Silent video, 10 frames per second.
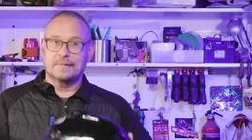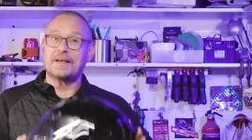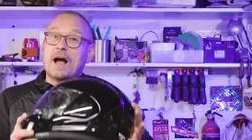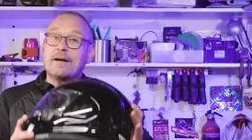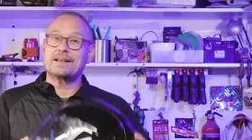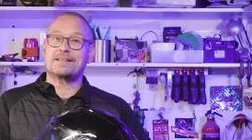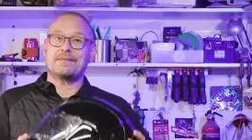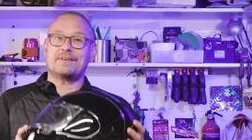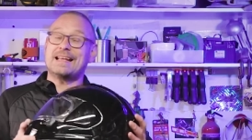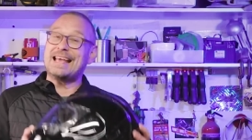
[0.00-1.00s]
Now the
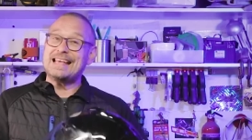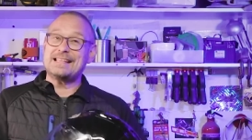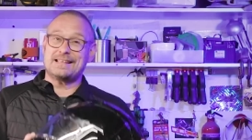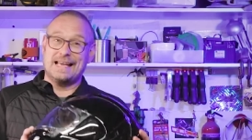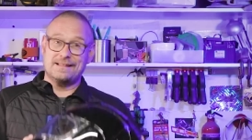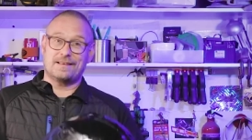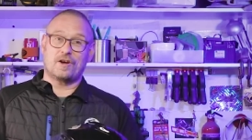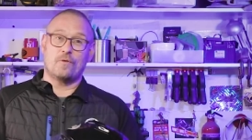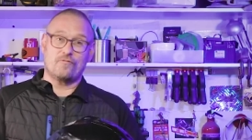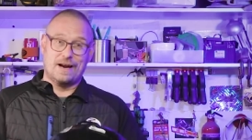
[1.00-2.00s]
RX-7 is
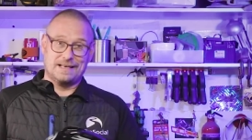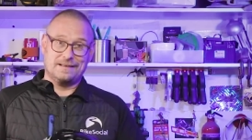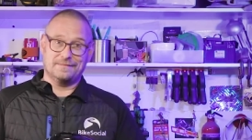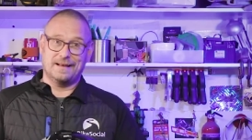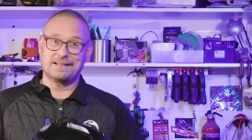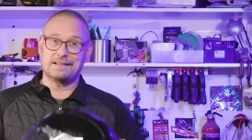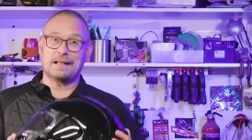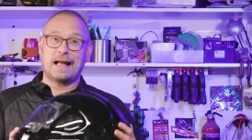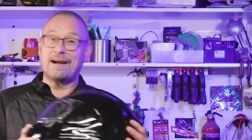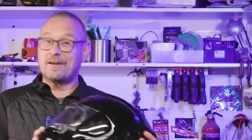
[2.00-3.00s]
intercom ready,
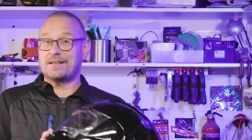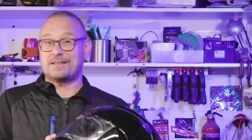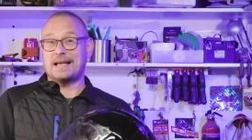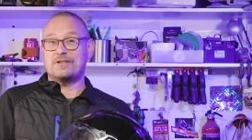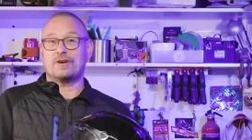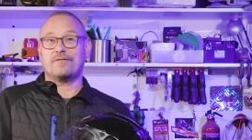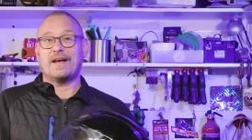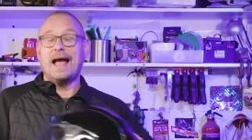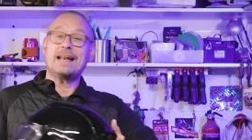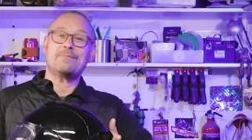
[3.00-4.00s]
and Arai says you can
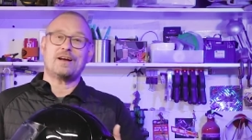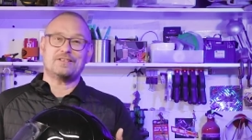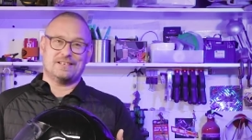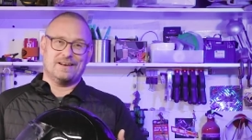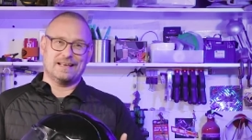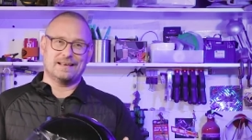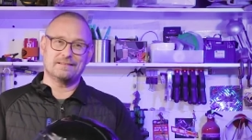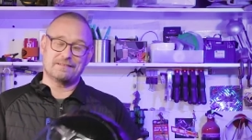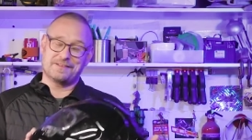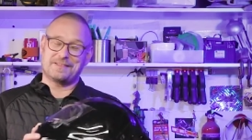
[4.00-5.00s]
fit any brand you like,
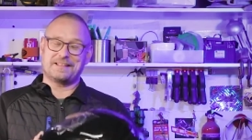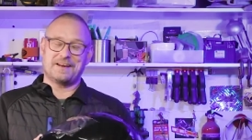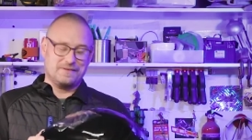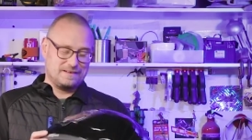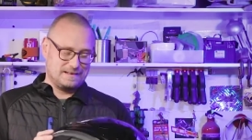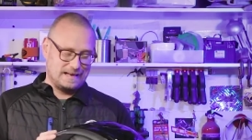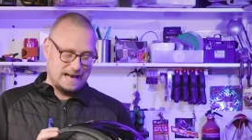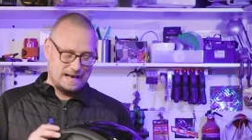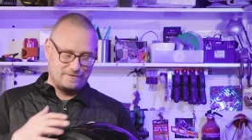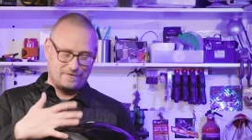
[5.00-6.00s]
because they don't
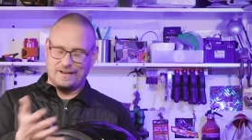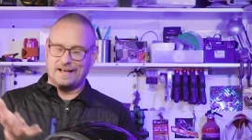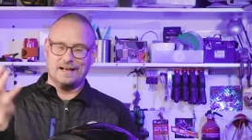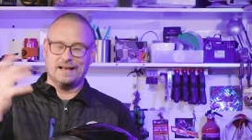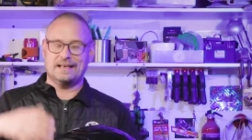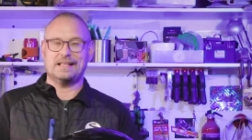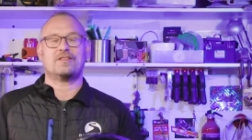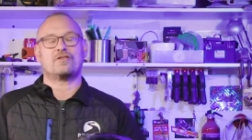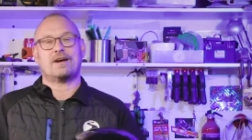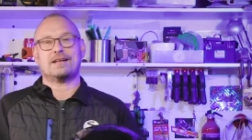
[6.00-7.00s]
have uh, an
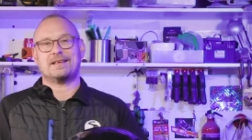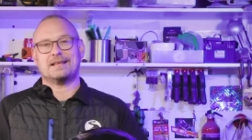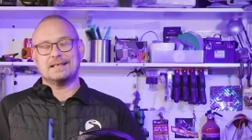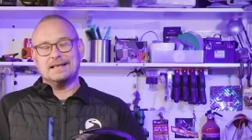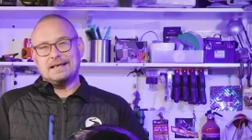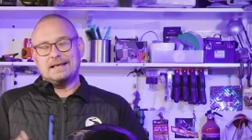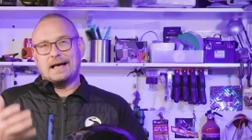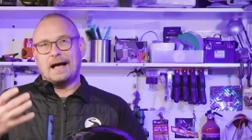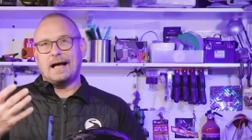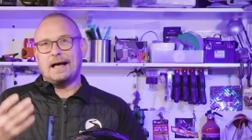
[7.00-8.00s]
integrated
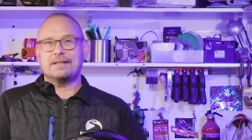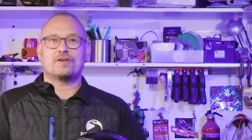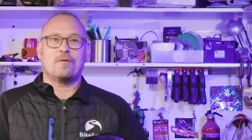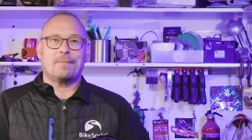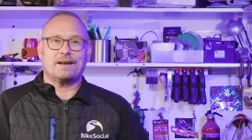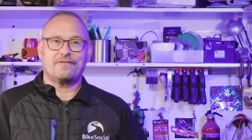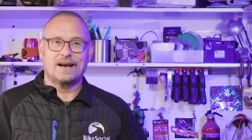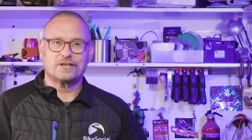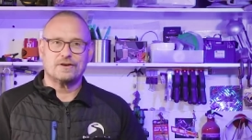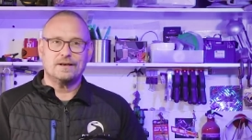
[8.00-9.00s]
uh, intercom
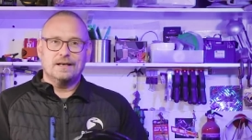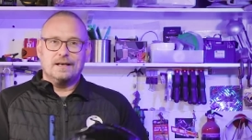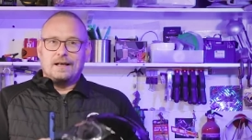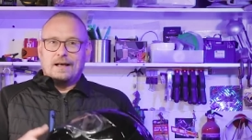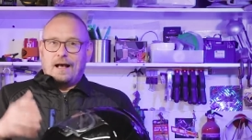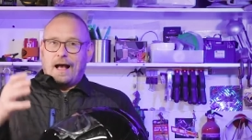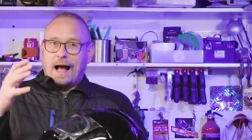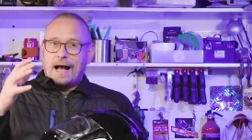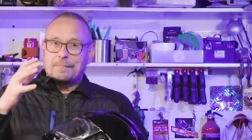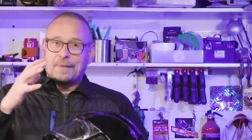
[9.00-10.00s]
manufacturer.
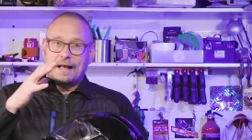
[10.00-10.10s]
Um,